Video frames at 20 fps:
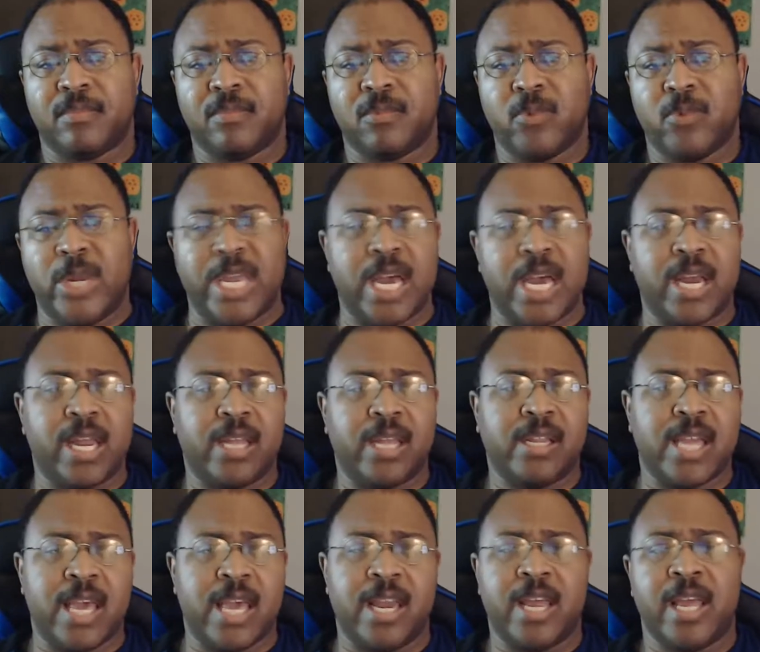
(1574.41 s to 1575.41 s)
We got
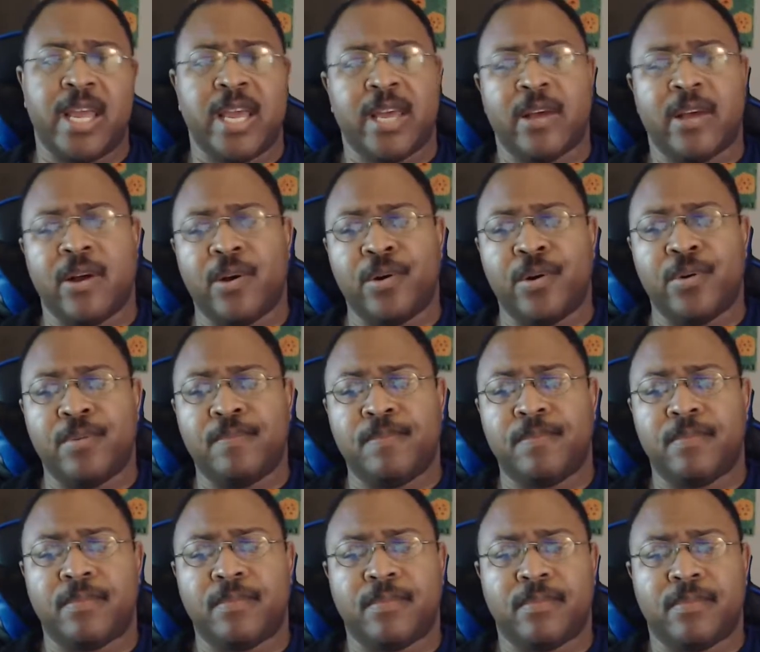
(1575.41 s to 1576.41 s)
Atlanta at home.
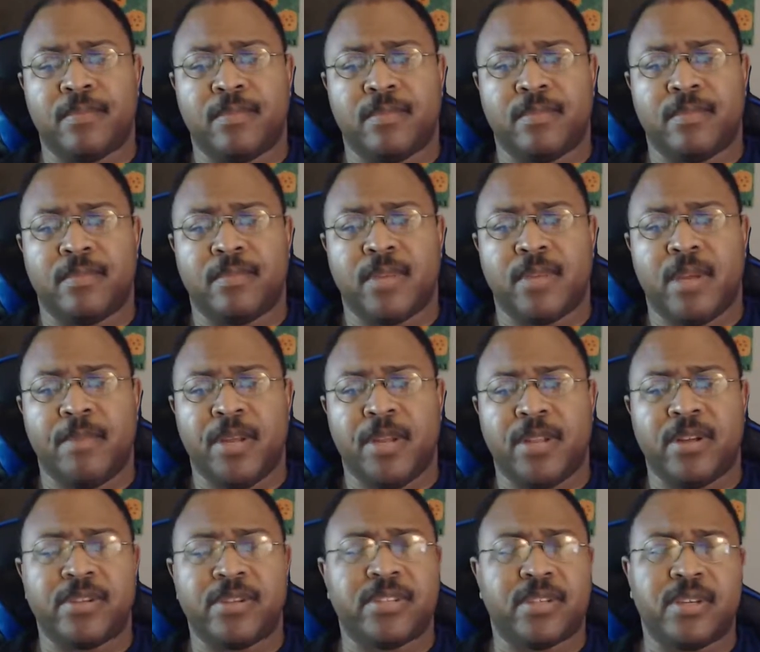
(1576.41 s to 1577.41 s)
I mean,
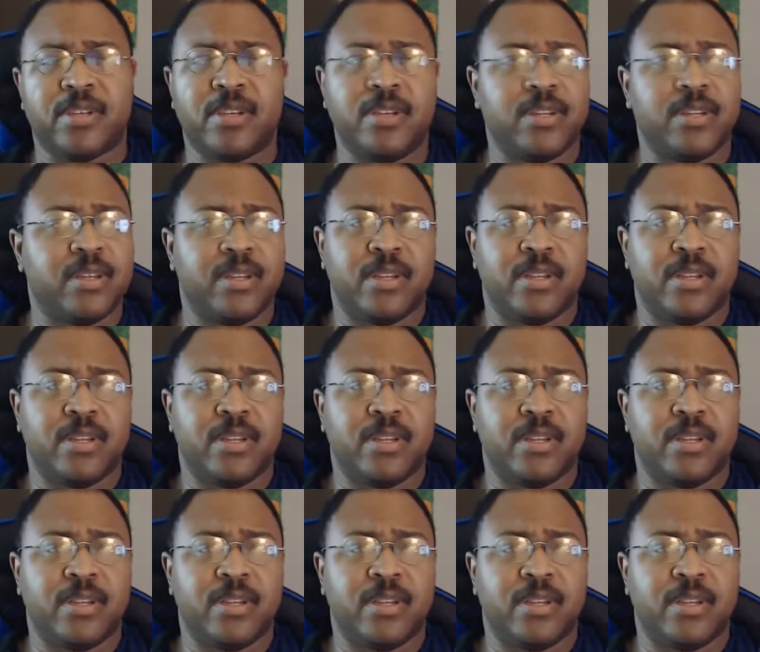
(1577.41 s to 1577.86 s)
there's a